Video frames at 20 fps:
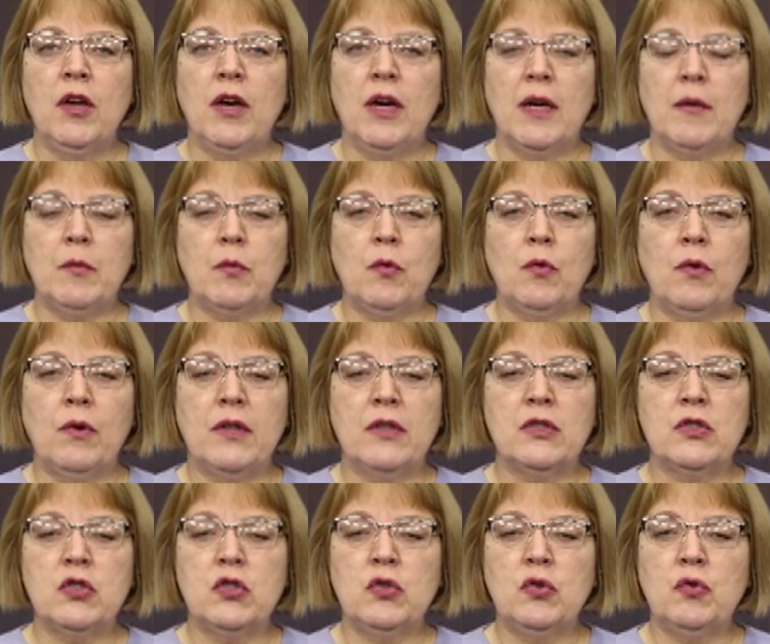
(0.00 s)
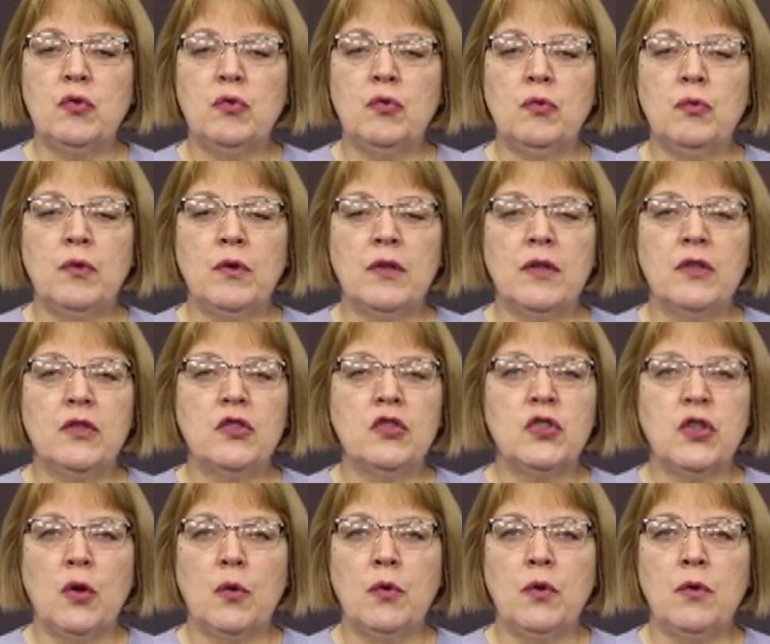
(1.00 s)
I'm going to
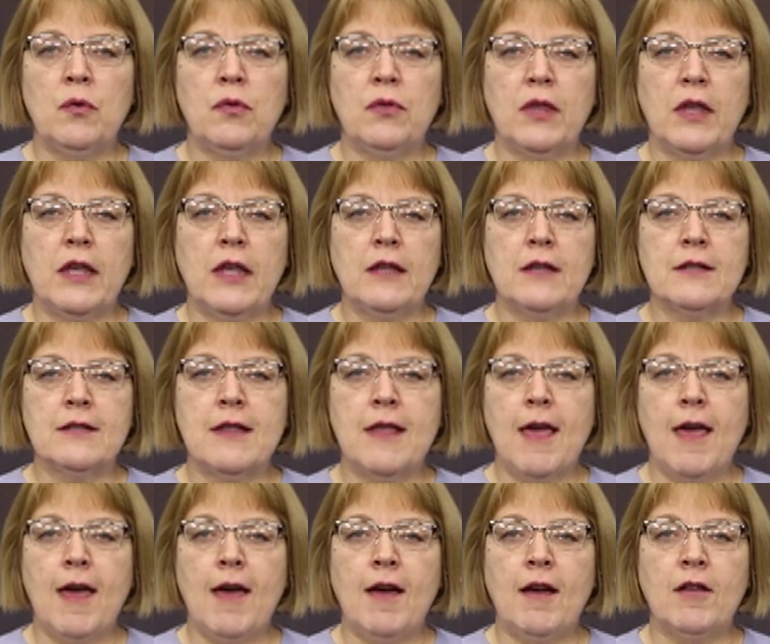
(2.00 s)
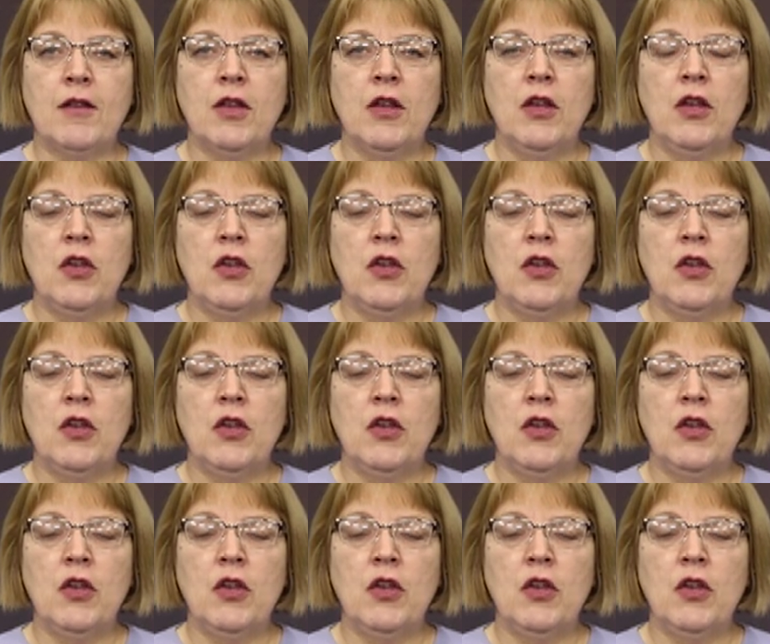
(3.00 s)
show you things that